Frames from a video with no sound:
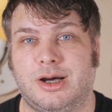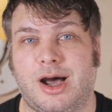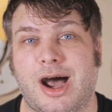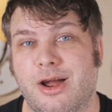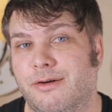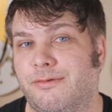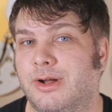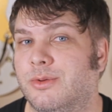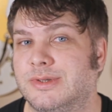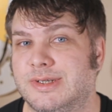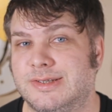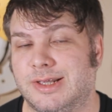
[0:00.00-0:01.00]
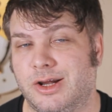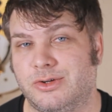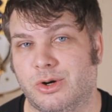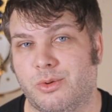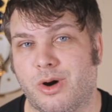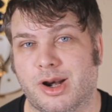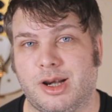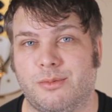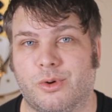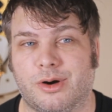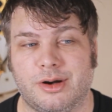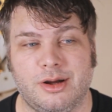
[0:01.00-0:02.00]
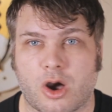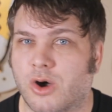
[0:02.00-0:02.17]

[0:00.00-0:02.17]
higher frequencies that I don't want anymore.